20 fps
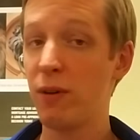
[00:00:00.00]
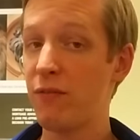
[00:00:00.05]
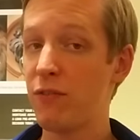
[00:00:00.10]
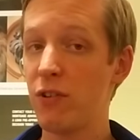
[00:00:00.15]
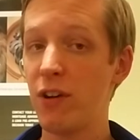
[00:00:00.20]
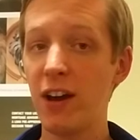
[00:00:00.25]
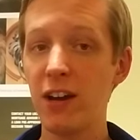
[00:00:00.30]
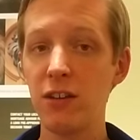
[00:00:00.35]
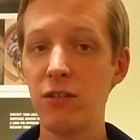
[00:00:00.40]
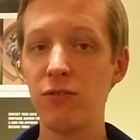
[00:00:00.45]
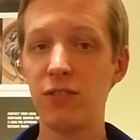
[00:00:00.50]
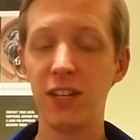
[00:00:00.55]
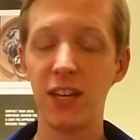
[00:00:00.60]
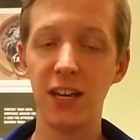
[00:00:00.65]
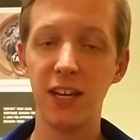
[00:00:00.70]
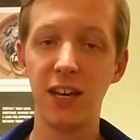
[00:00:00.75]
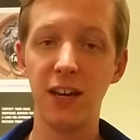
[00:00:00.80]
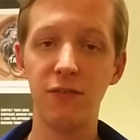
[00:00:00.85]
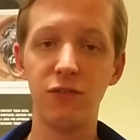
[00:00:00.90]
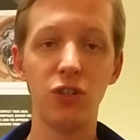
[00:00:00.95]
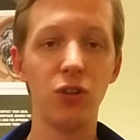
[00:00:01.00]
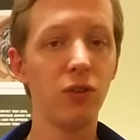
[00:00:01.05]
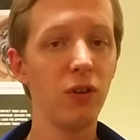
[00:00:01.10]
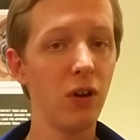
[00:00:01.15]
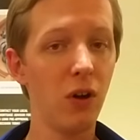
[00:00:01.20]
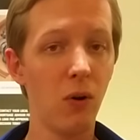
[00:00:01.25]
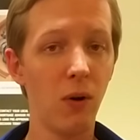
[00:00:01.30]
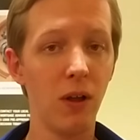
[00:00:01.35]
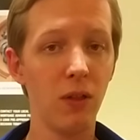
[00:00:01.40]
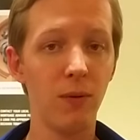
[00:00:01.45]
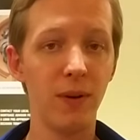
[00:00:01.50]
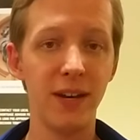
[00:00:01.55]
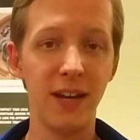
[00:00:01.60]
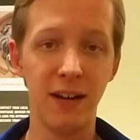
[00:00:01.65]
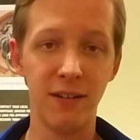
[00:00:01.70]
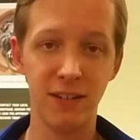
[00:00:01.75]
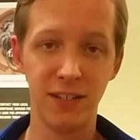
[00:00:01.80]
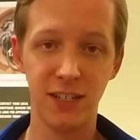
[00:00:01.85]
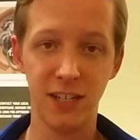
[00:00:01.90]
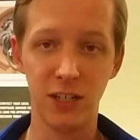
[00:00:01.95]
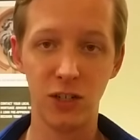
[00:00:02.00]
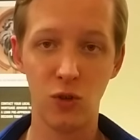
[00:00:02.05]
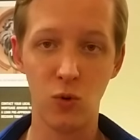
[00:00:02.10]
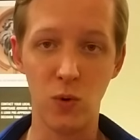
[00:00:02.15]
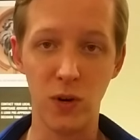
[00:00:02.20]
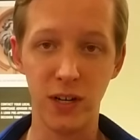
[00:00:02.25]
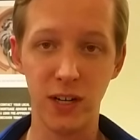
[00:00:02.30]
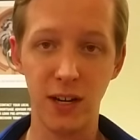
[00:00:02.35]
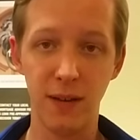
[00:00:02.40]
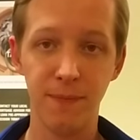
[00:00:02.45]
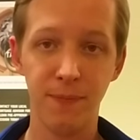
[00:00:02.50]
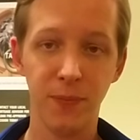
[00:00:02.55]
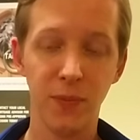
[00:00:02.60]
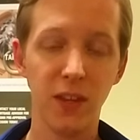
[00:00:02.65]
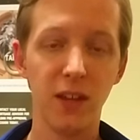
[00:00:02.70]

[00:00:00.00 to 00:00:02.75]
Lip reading: but if you're not using a gift, you can go all the way down to 620.